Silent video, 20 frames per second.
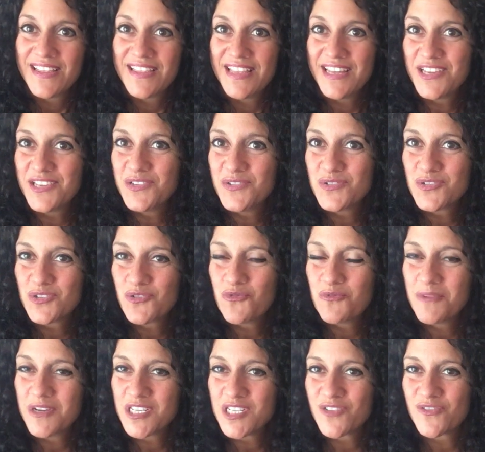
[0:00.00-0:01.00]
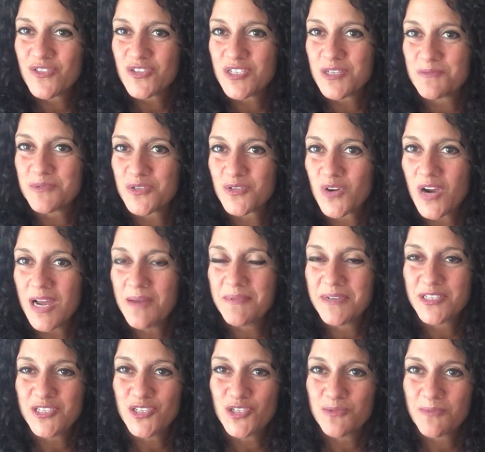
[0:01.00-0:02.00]
Thank you so much for
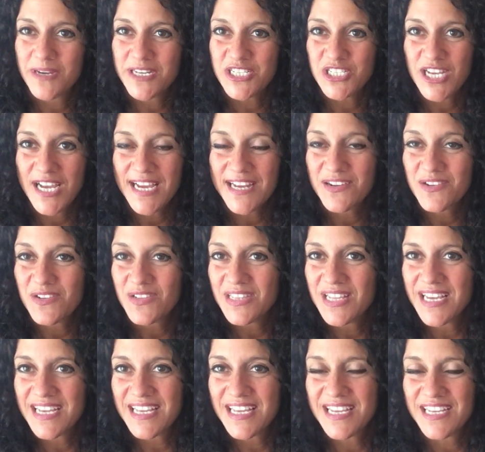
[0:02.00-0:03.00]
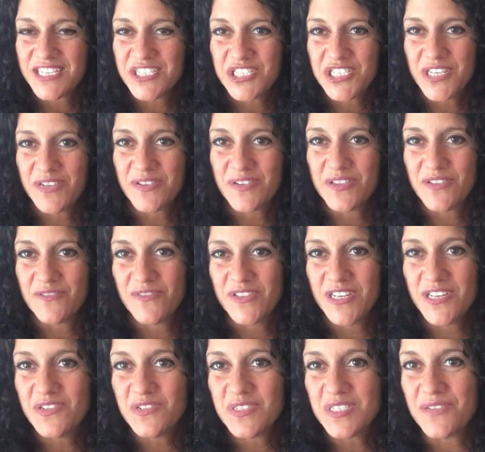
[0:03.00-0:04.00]
subscribing to my channel, liking and sharing the
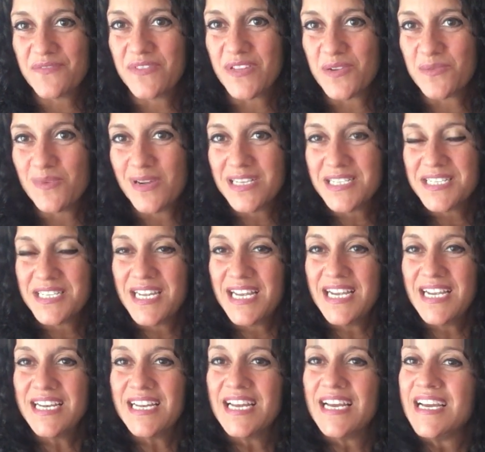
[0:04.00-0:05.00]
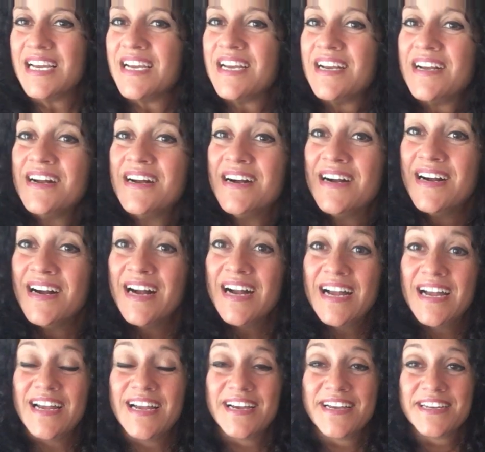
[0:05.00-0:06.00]
videos if they resonate.
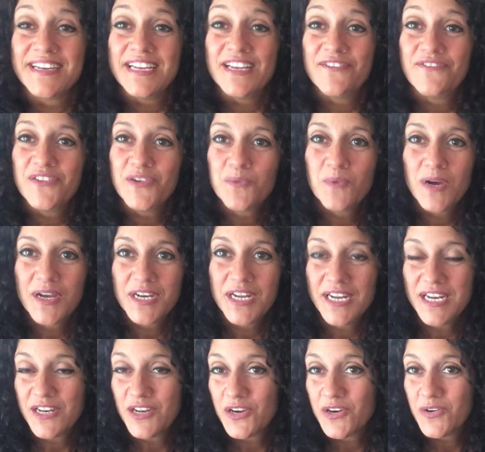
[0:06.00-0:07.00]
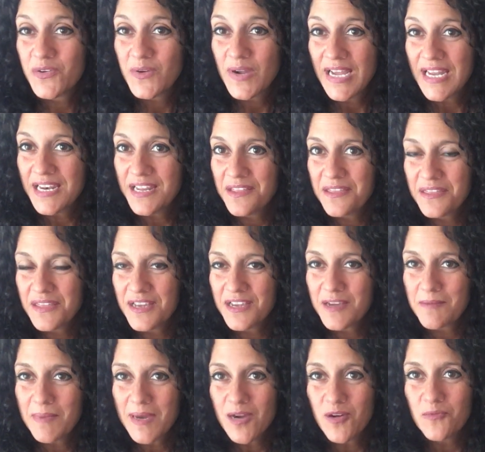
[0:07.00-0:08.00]
And if you want to know anything
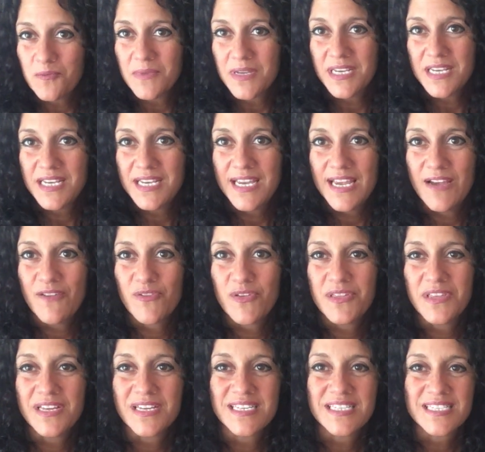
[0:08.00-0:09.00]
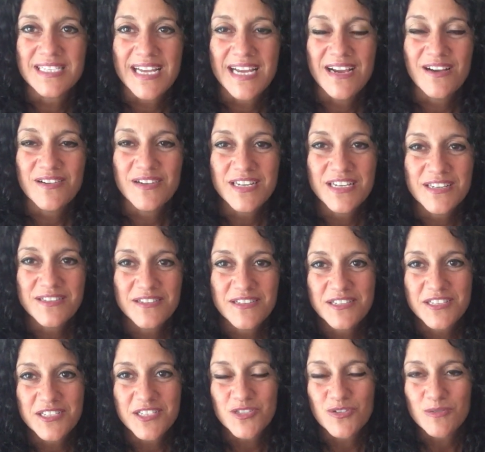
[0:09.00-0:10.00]
about me, everything is down in the
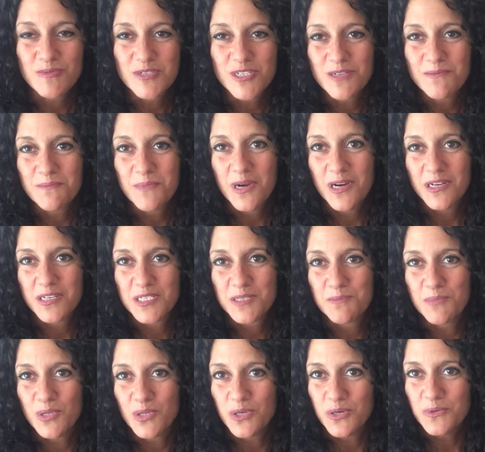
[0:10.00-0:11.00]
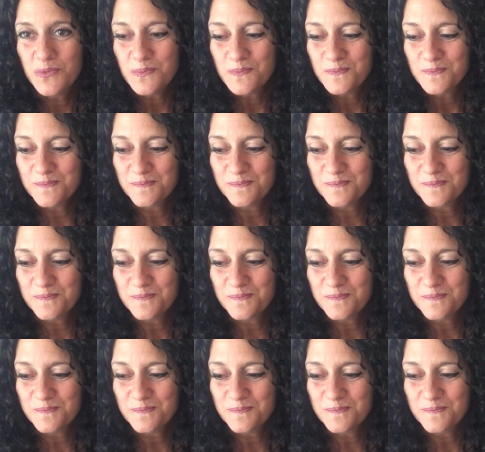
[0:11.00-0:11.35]
description box below.